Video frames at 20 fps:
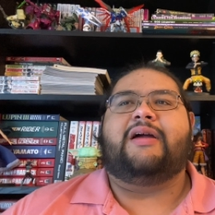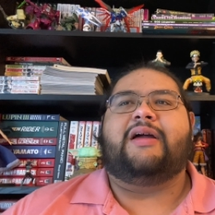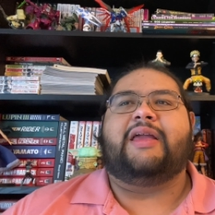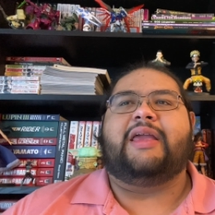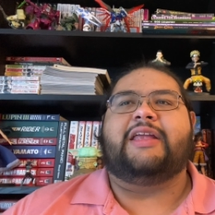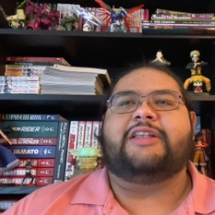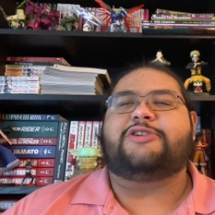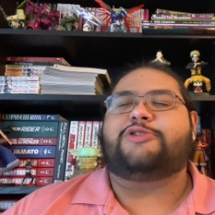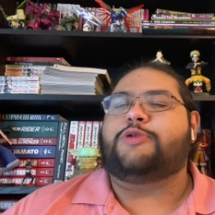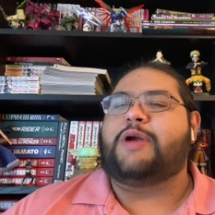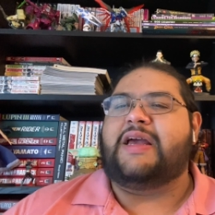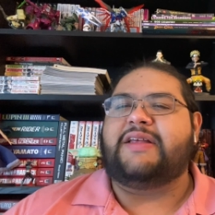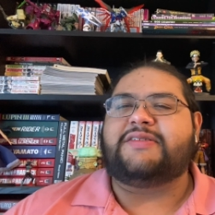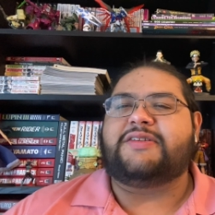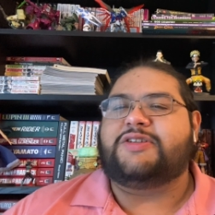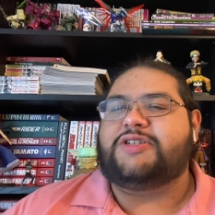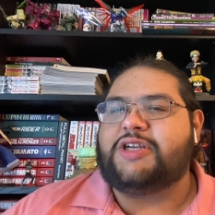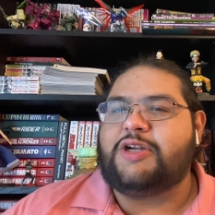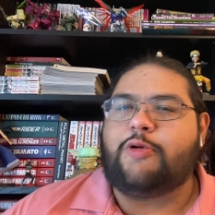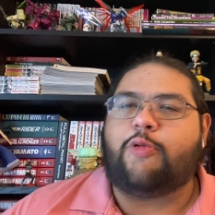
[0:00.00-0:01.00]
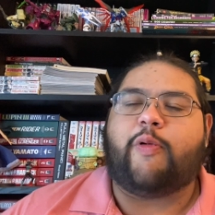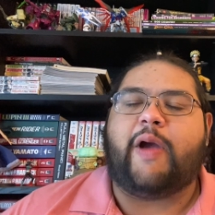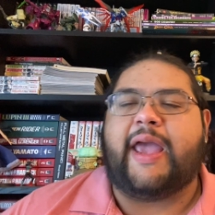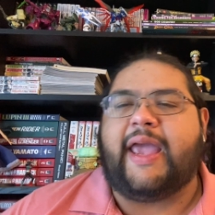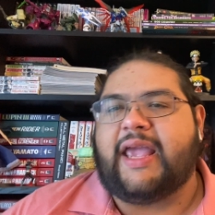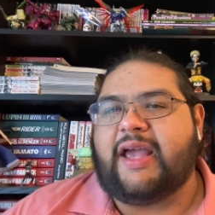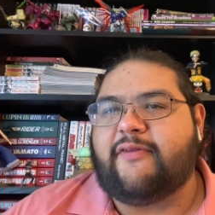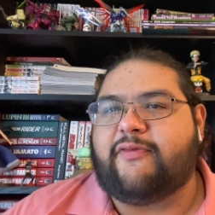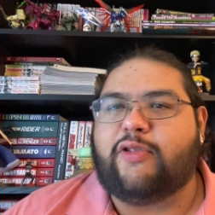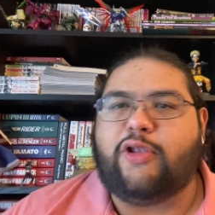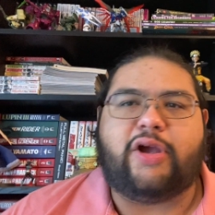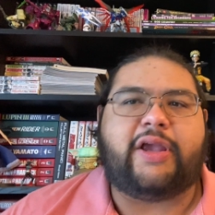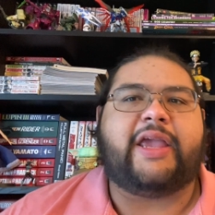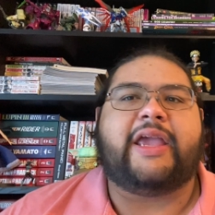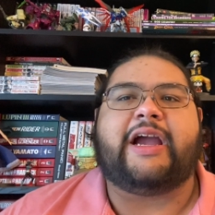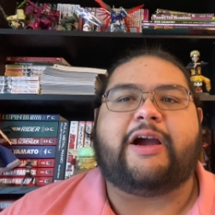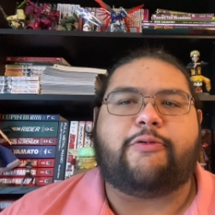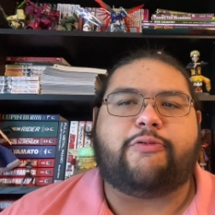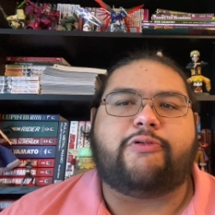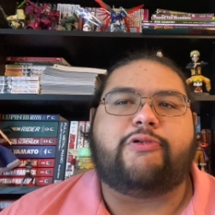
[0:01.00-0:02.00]
intransigent way of looking
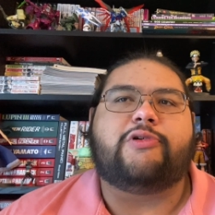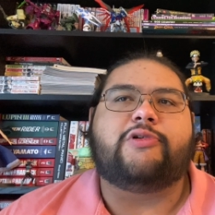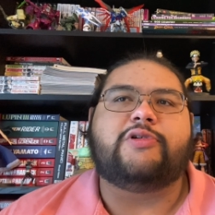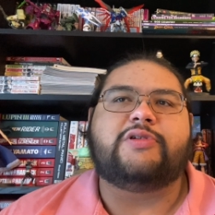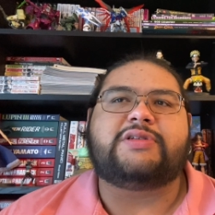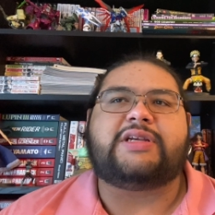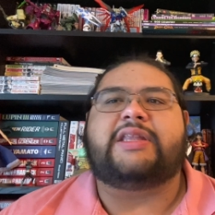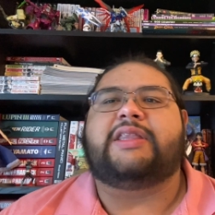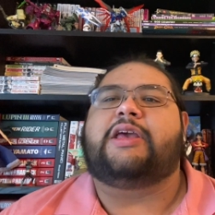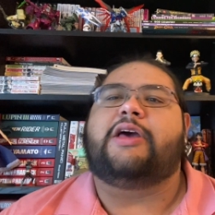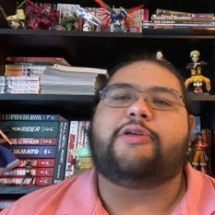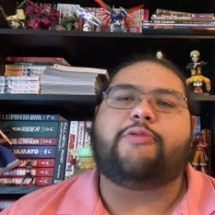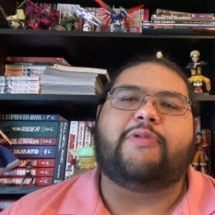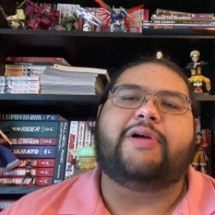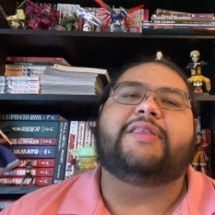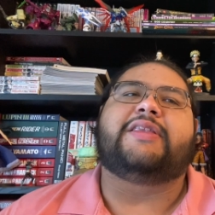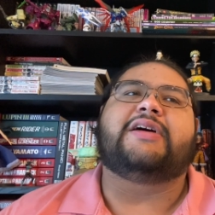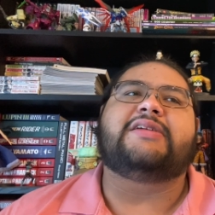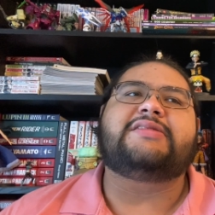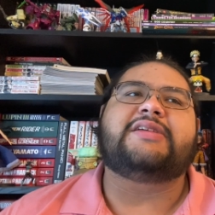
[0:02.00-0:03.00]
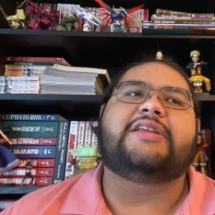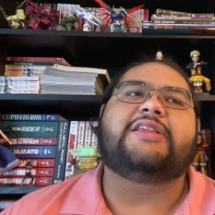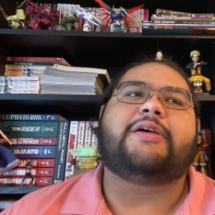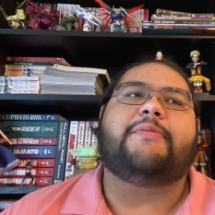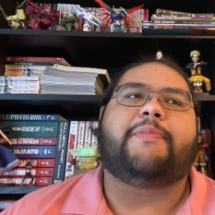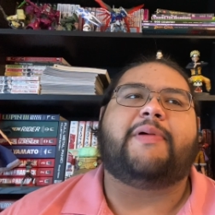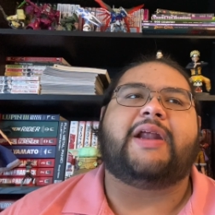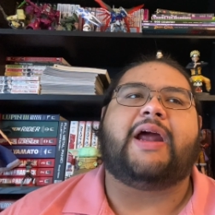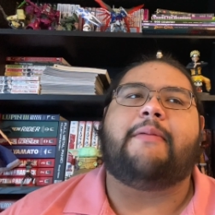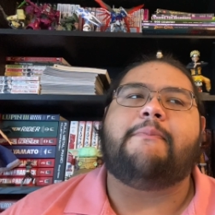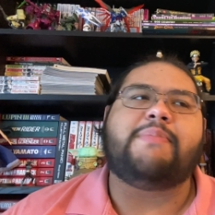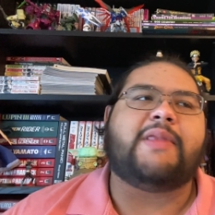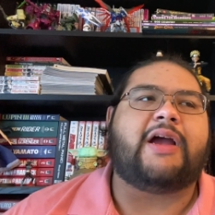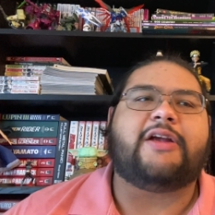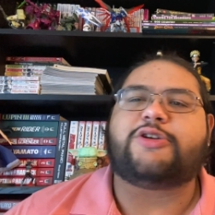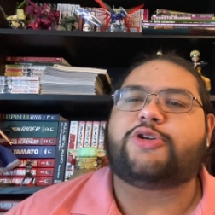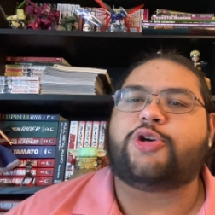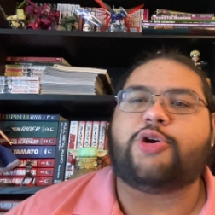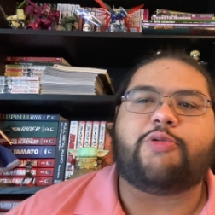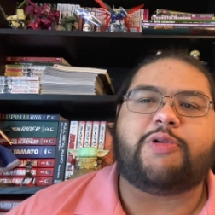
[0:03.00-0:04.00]
at rules, and the other one doesn't, but I'm
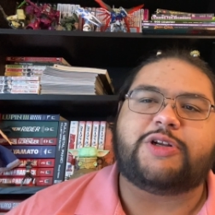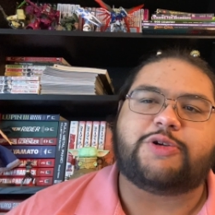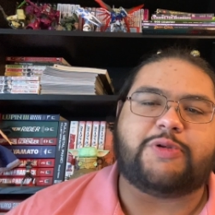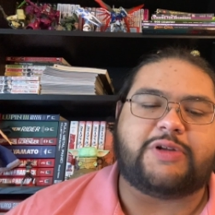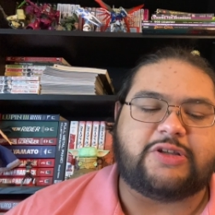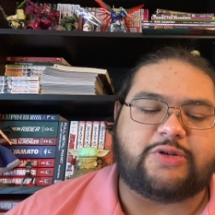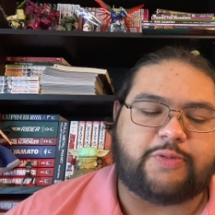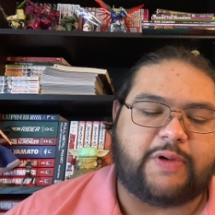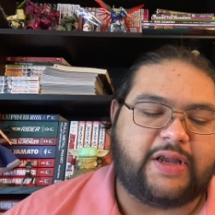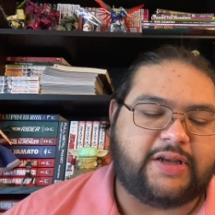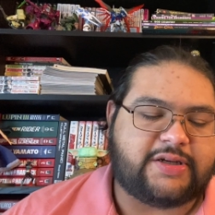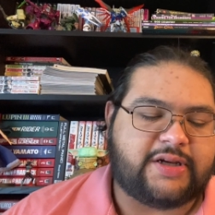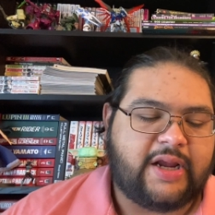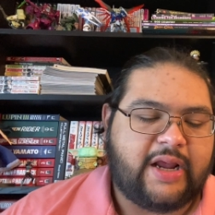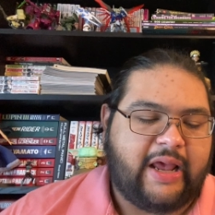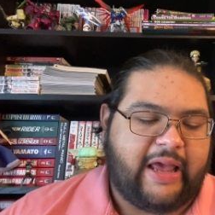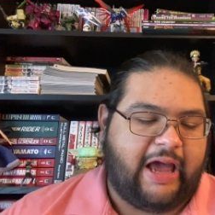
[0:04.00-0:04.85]
not sure which one's which.